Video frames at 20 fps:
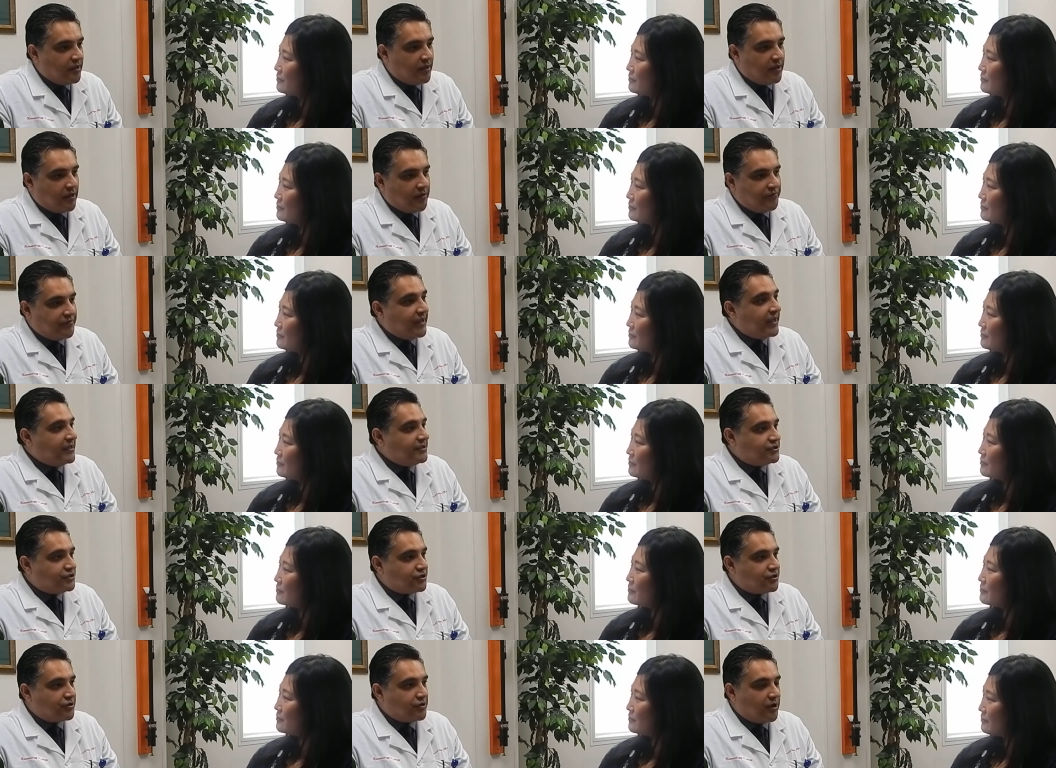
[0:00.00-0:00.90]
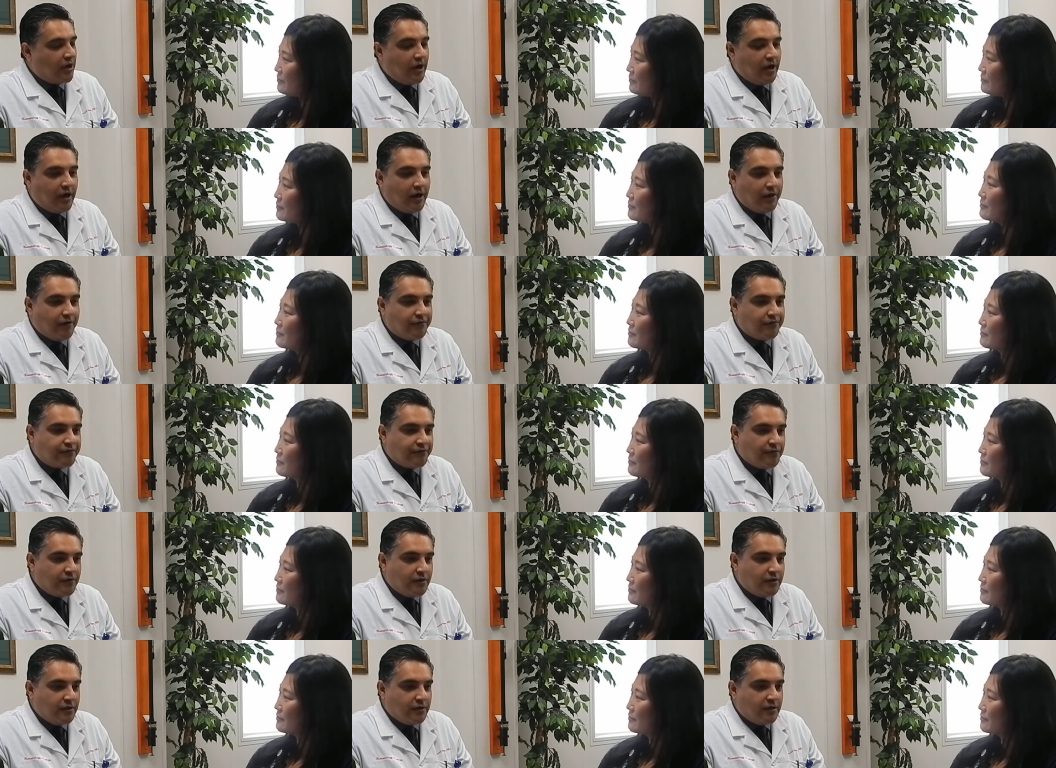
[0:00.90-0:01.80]
Speaker 1: uh, nature of
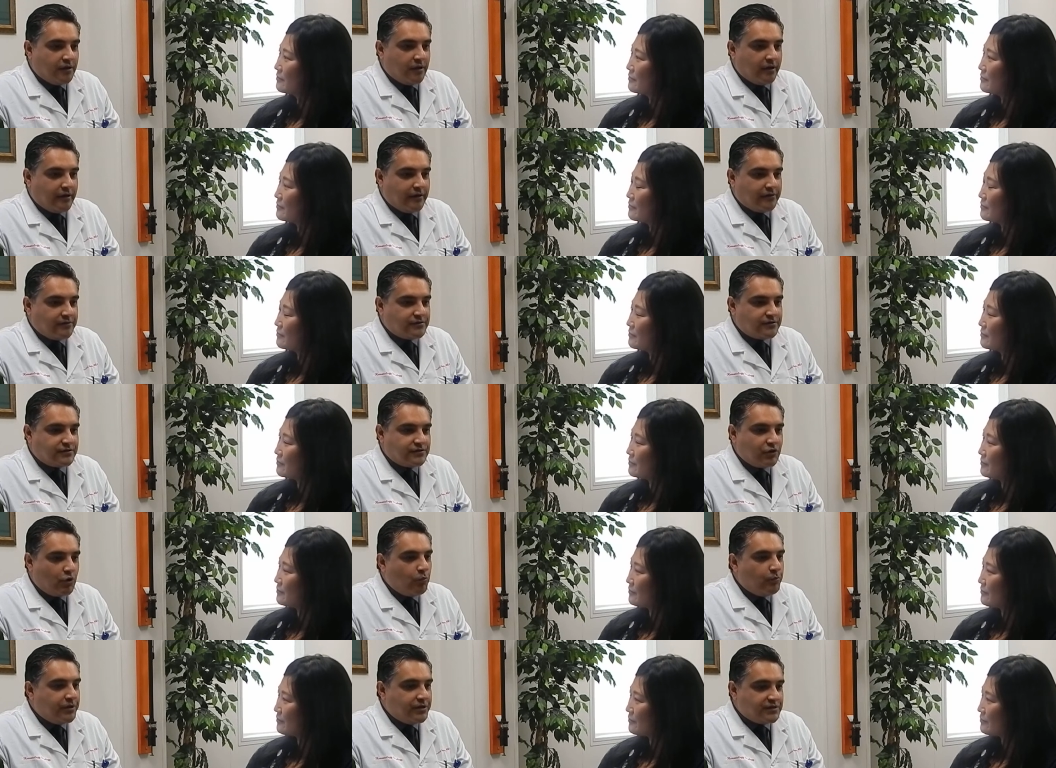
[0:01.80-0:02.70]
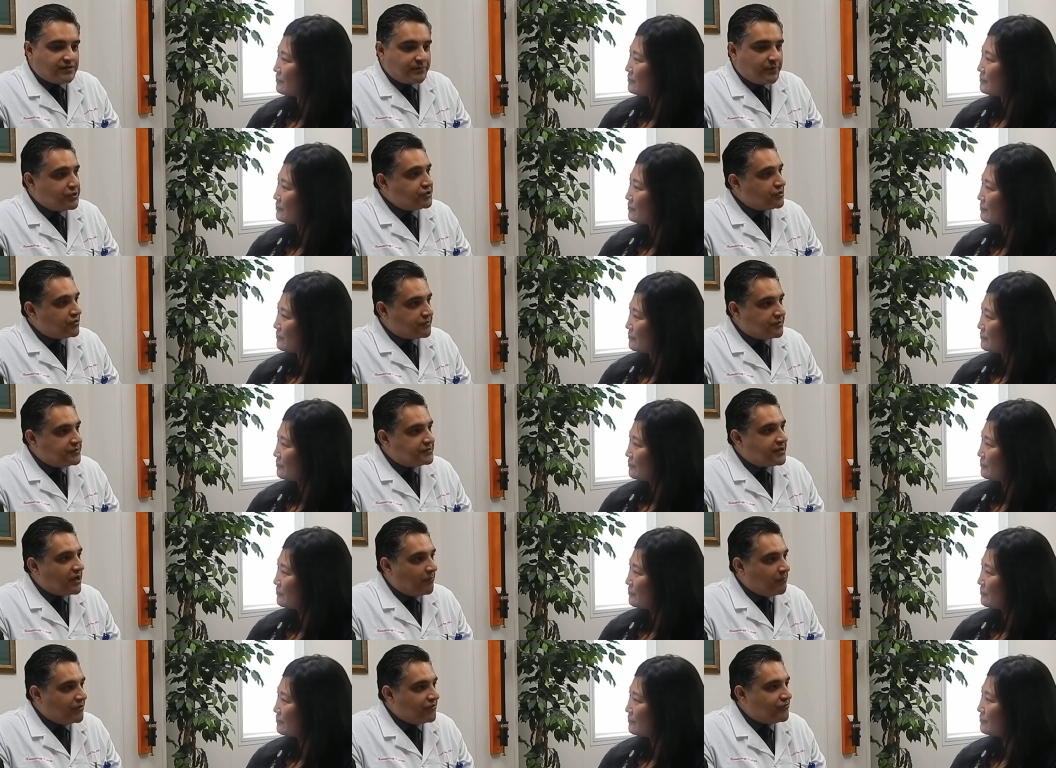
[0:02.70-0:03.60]
uh, so many
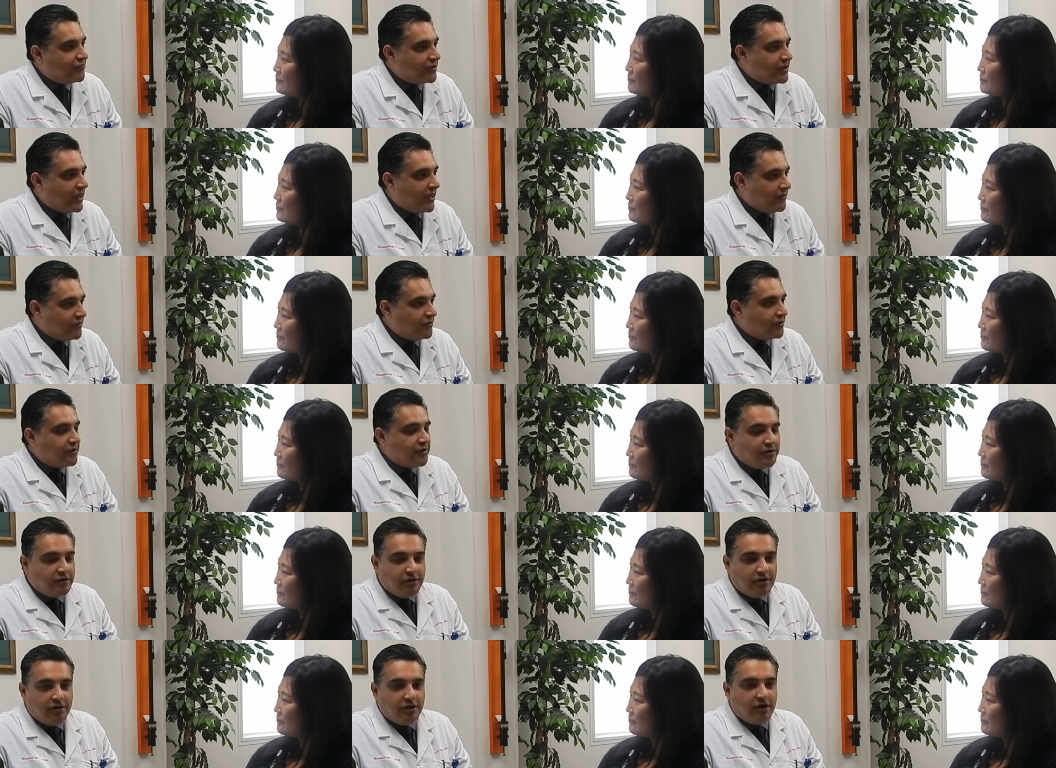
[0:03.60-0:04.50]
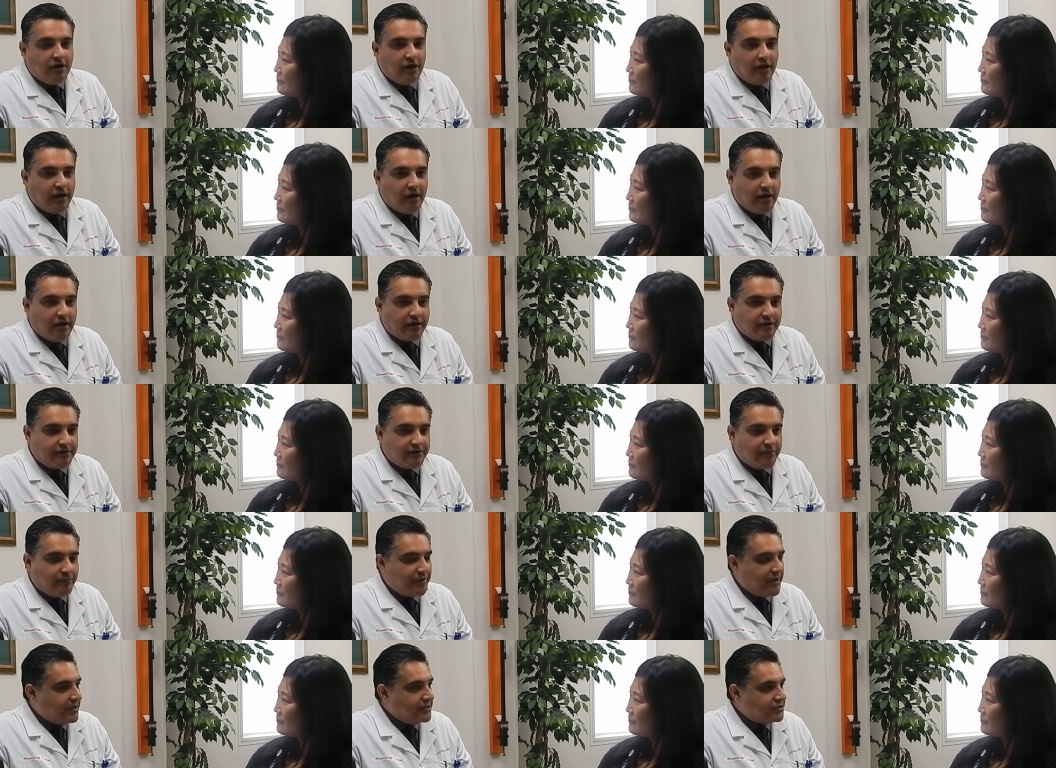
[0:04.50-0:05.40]
specialties coming together uh, in
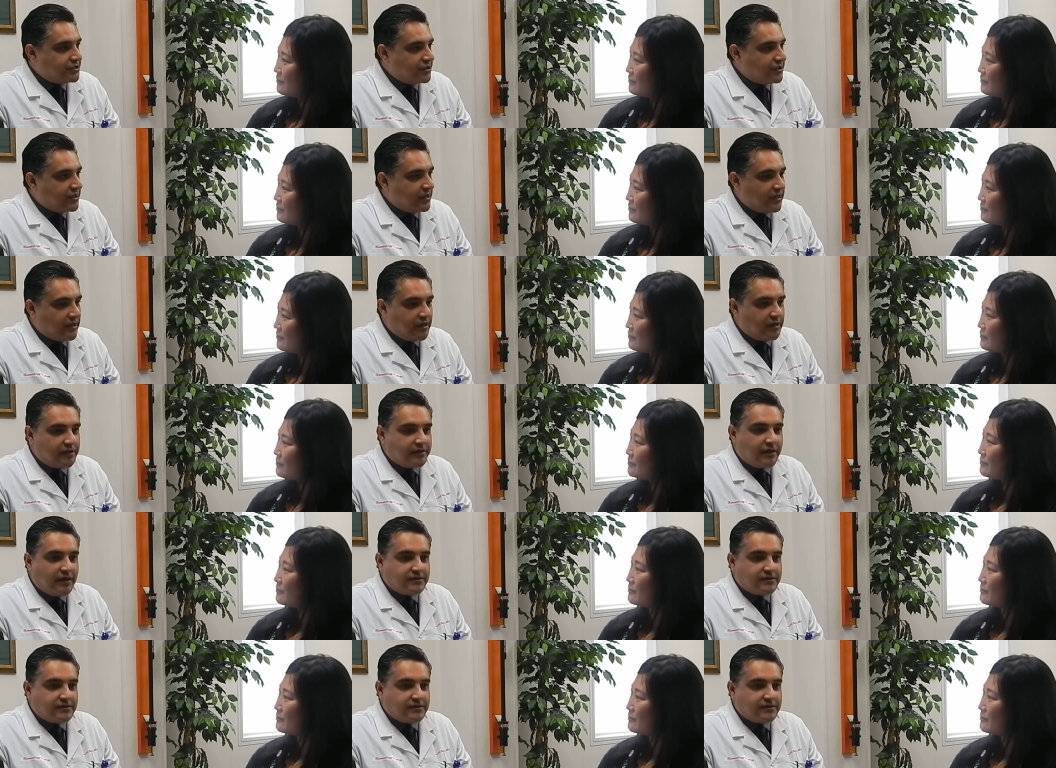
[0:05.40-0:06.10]
the patient care.